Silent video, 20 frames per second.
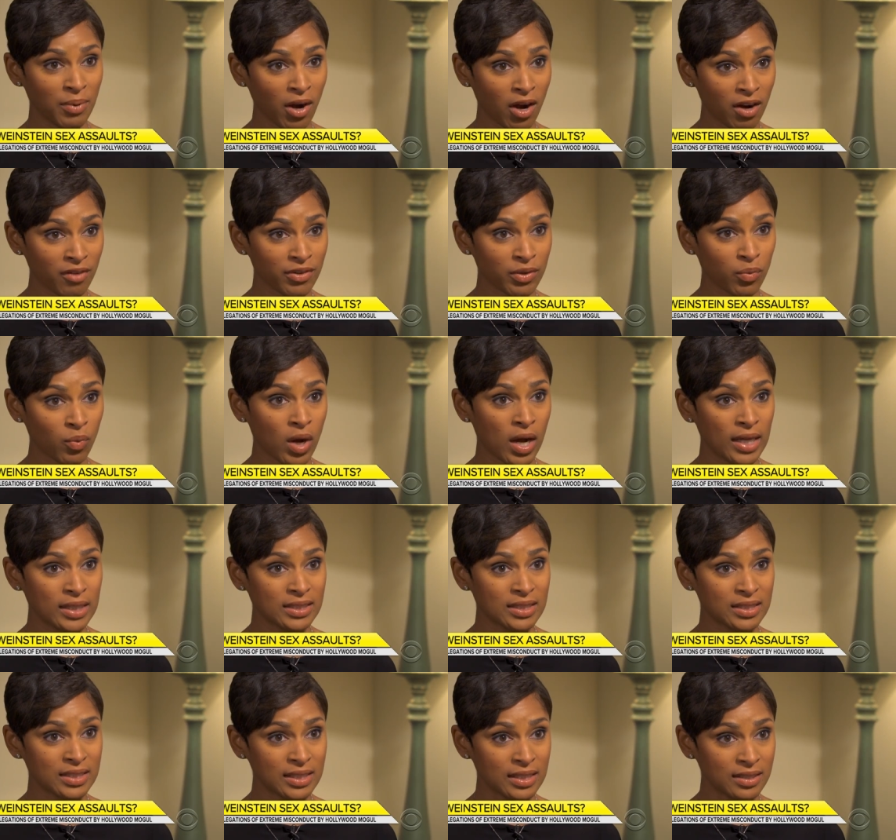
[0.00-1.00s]
Harvey
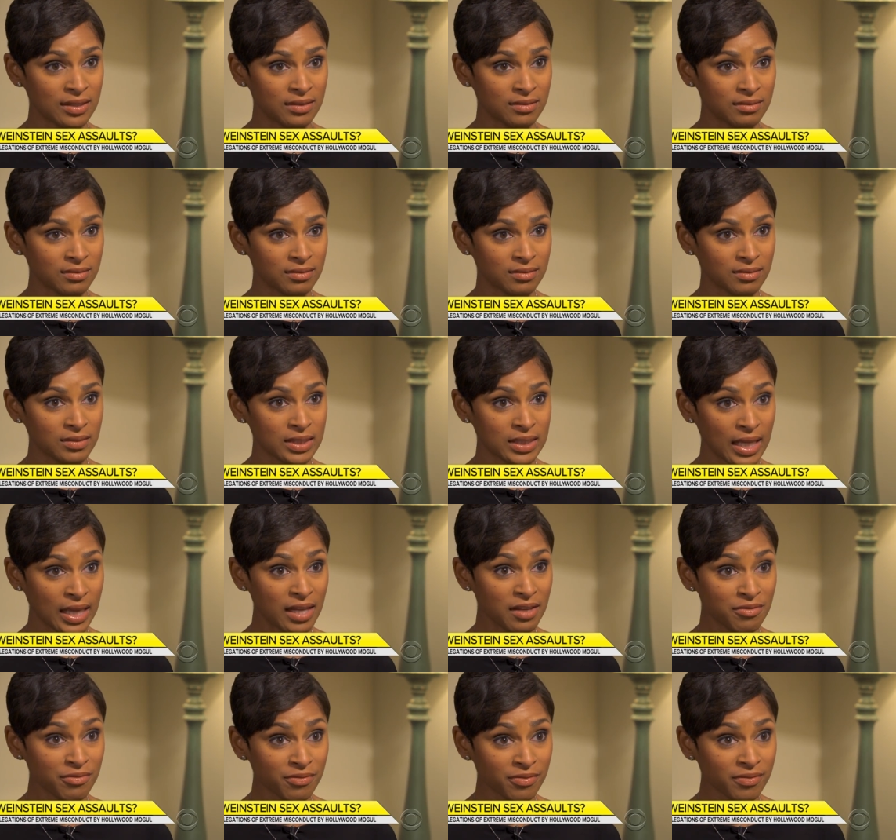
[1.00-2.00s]
Weinstein
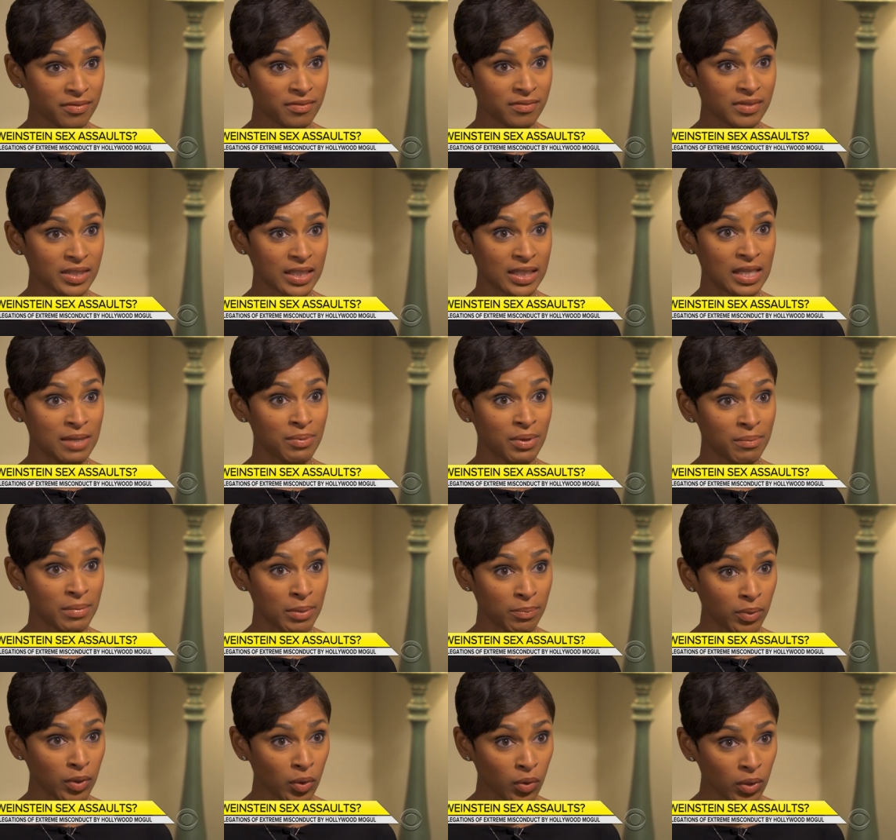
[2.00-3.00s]
safe, to keep him
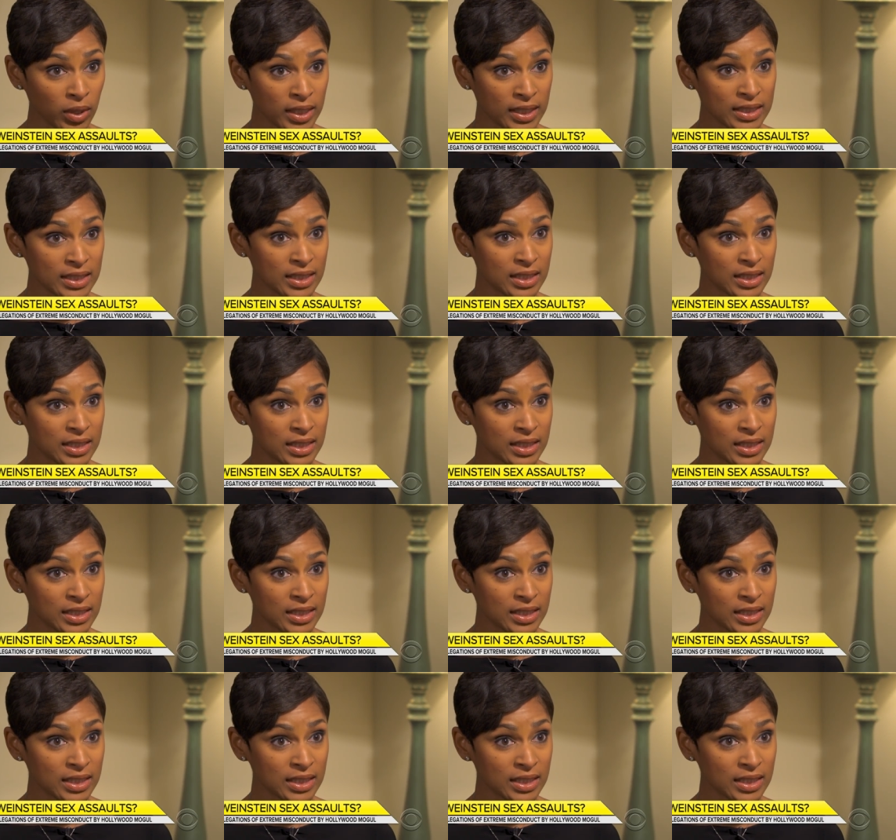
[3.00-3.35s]
employed.